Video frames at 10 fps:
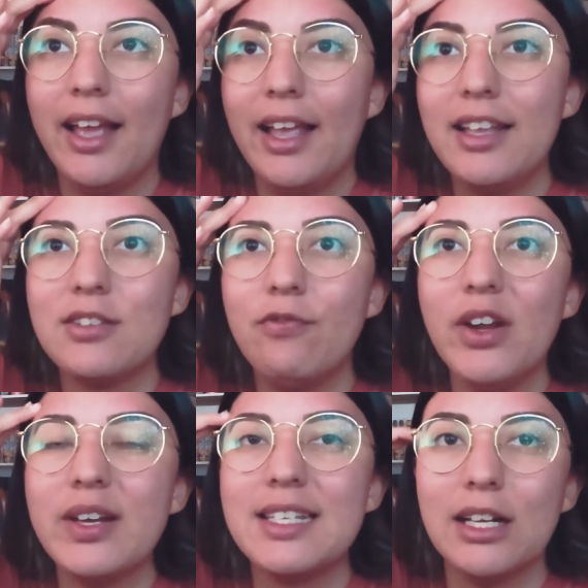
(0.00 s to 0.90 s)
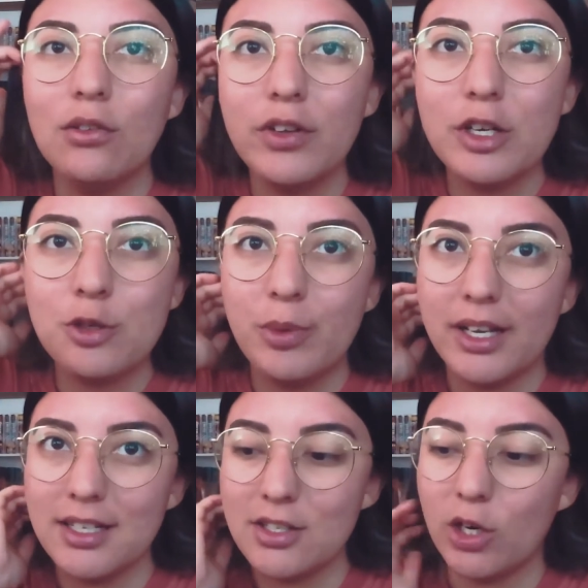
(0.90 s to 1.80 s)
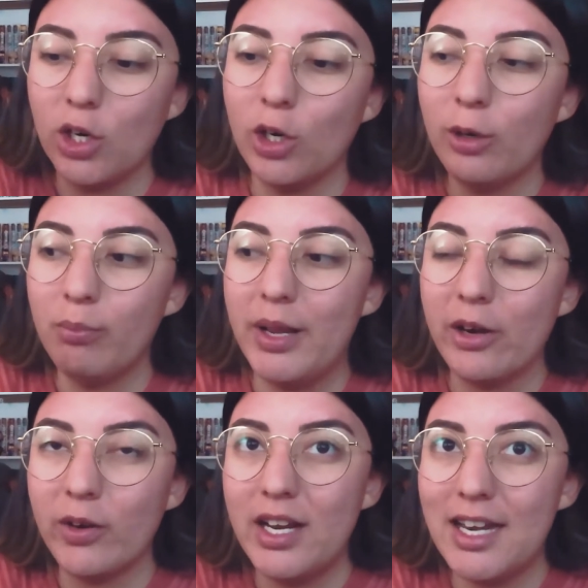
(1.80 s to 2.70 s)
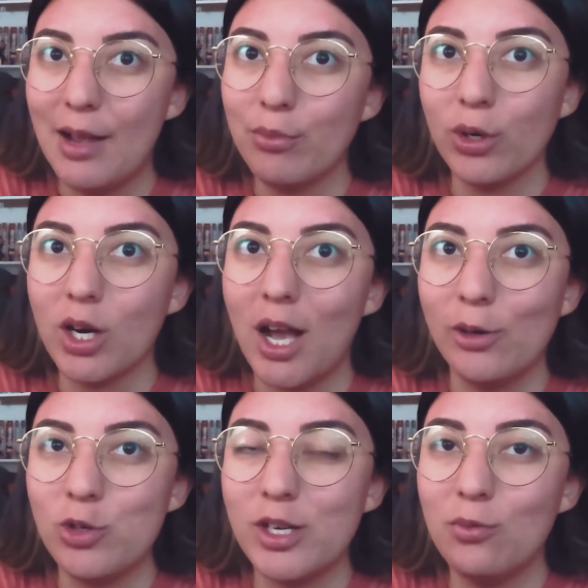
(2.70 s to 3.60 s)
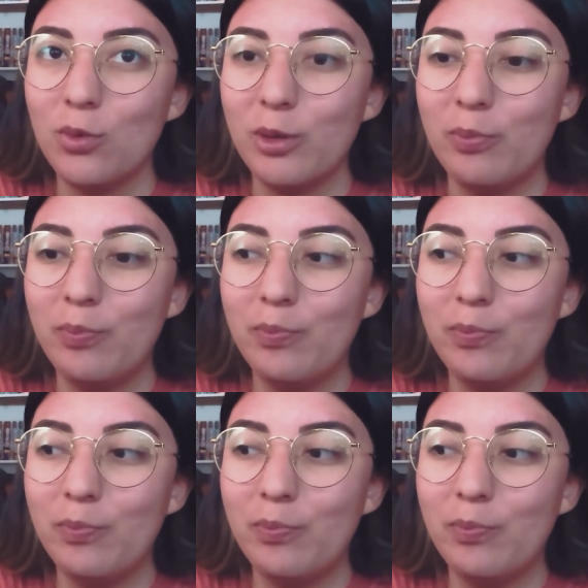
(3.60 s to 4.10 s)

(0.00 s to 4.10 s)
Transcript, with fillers: it's very selfish because her marrying Emperor Kanujin would